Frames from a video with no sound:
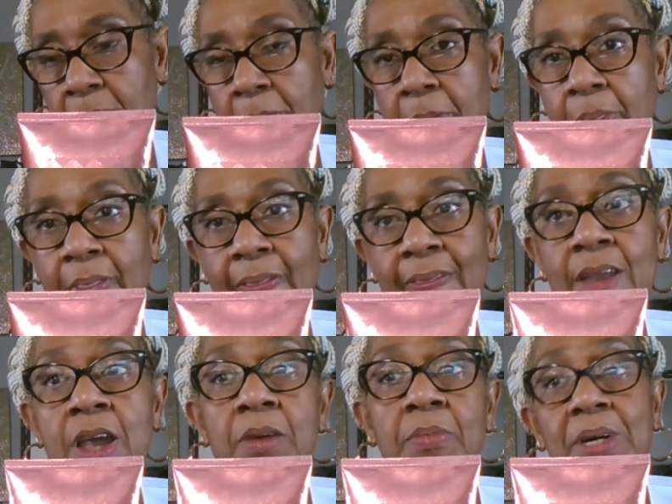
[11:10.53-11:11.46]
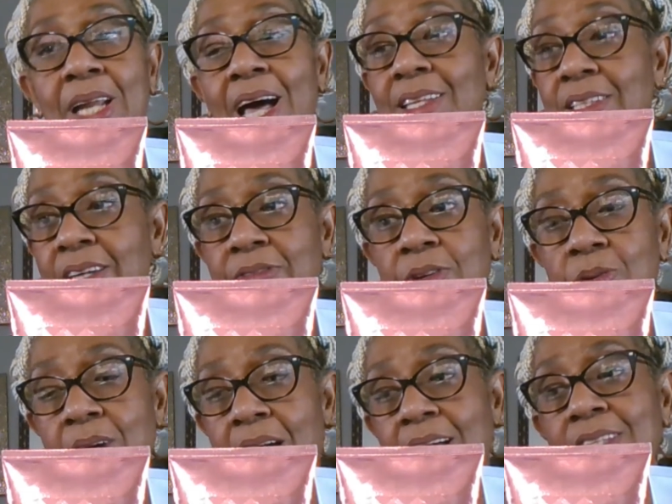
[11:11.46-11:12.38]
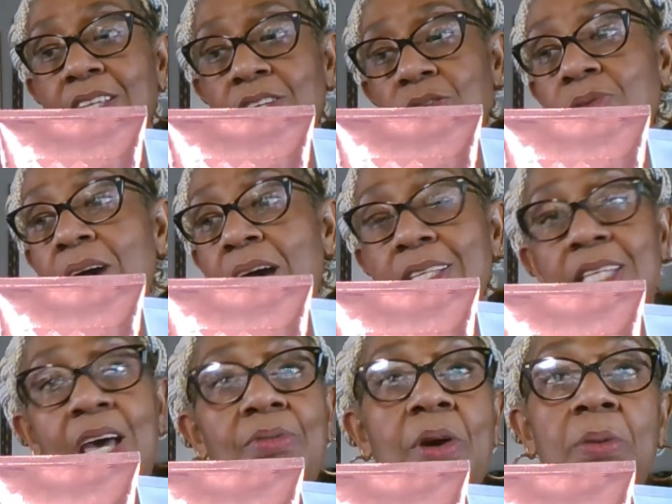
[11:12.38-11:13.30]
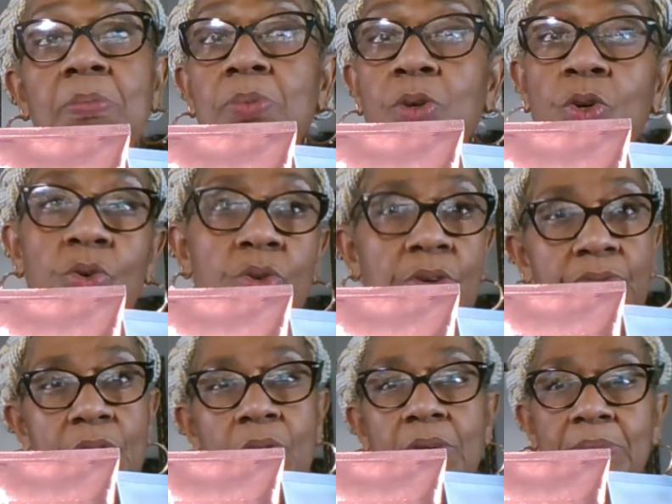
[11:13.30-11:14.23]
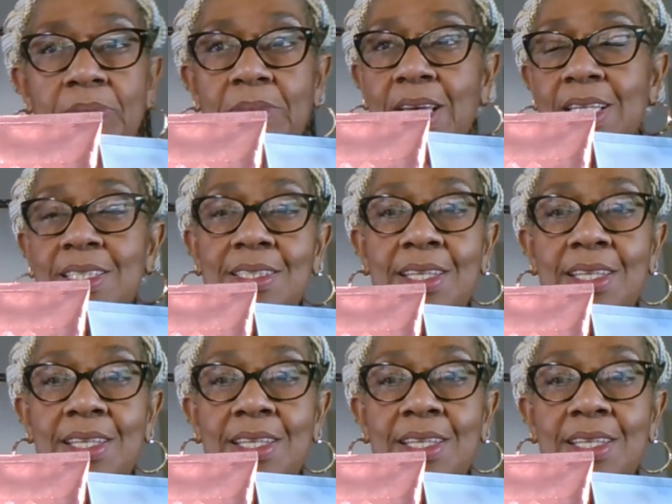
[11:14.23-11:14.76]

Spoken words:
But I love you guys. And you guys have a beautiful and blessed day.